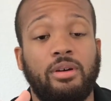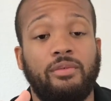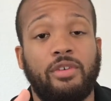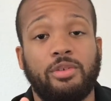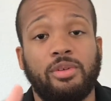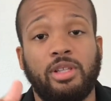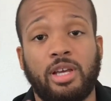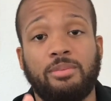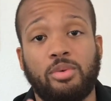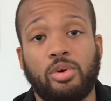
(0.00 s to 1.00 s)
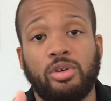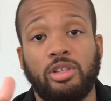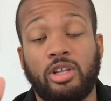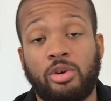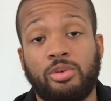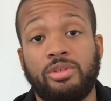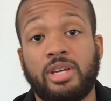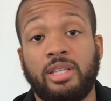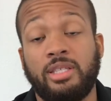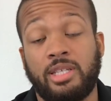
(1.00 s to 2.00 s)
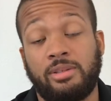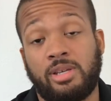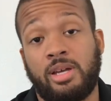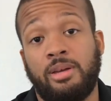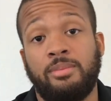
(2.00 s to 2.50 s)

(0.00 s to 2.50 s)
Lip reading: Veteran Land Board loans at the same time.